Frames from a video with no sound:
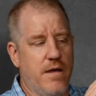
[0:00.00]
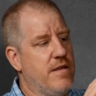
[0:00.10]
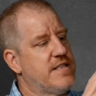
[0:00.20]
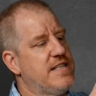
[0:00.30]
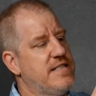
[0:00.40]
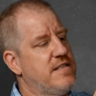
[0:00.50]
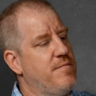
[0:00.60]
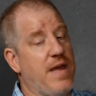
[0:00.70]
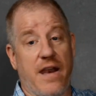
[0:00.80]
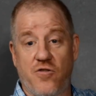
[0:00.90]
The
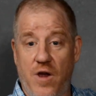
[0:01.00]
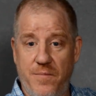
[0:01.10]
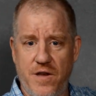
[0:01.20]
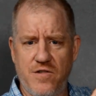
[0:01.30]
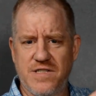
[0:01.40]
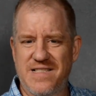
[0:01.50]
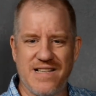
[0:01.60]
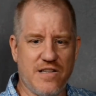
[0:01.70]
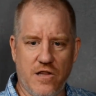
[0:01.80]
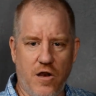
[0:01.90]
system that Intrepid uses
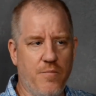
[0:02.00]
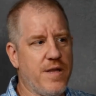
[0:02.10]
is a little